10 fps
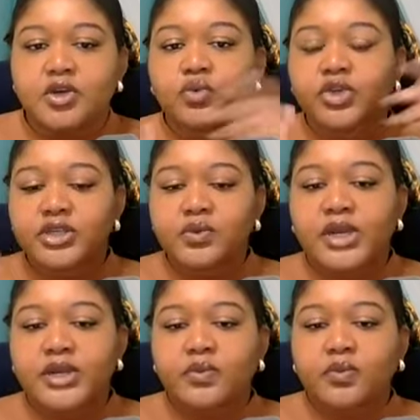Really
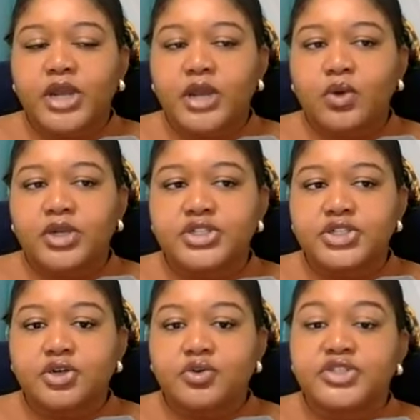what I wanted
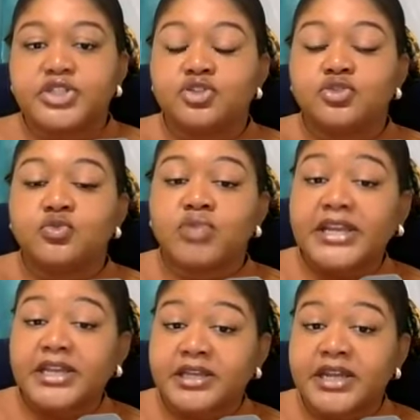to know is, do you
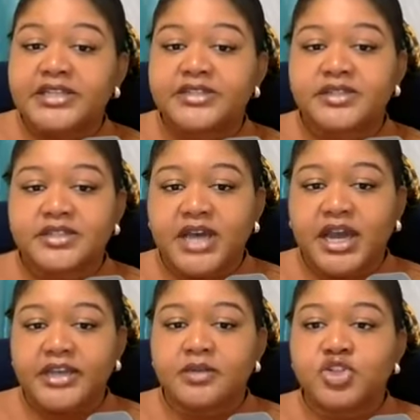recognize this
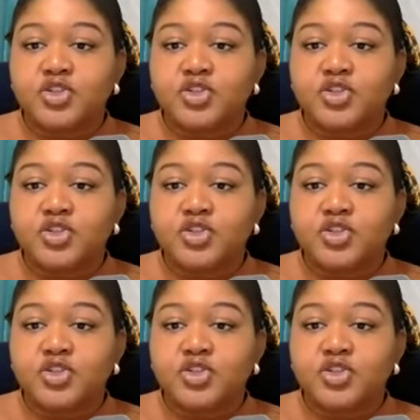item?